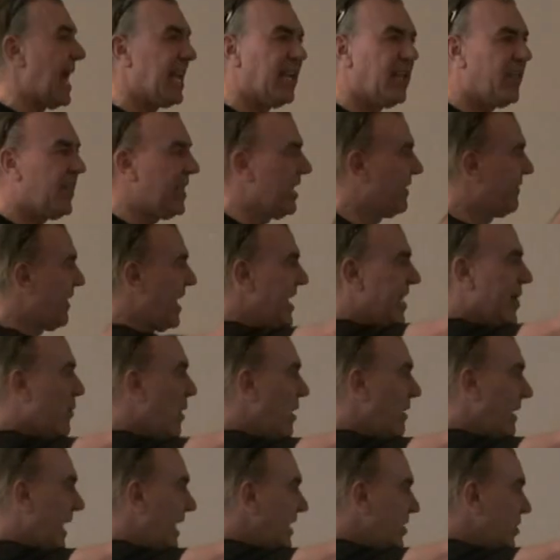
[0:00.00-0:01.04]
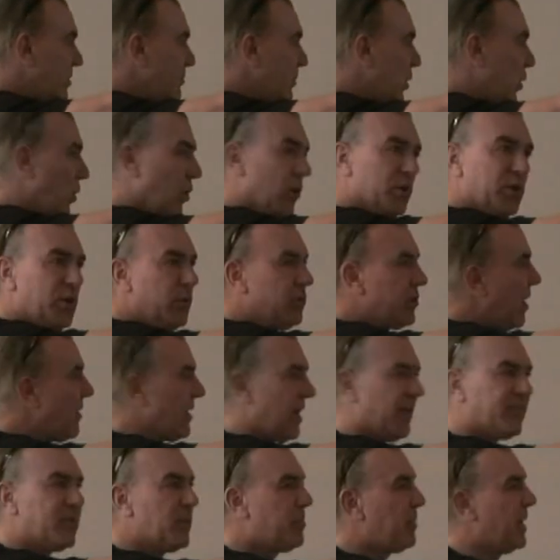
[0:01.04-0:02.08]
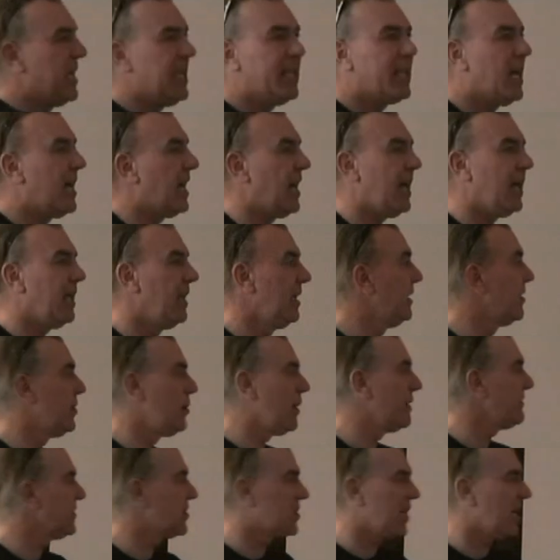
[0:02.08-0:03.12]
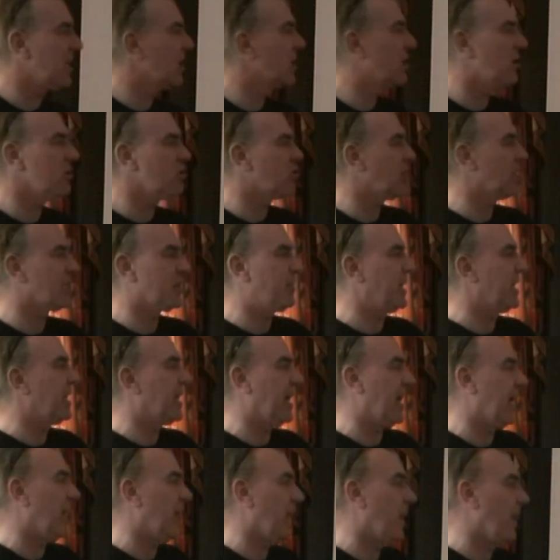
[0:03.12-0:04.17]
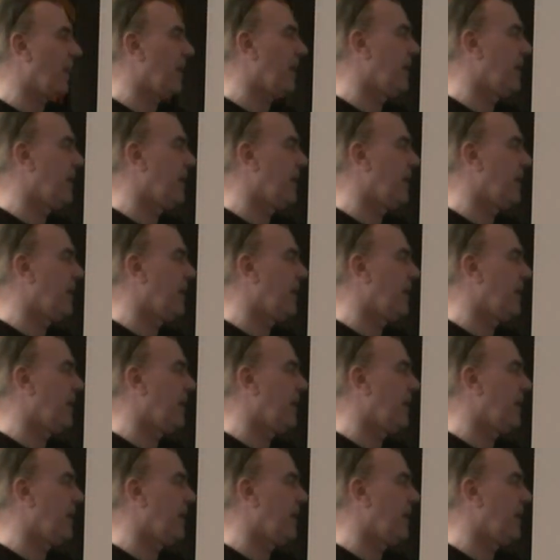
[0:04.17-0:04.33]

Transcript: Anything, if they go out and lend you more, you don't have to pay that. You haven't signed a contract to pay that.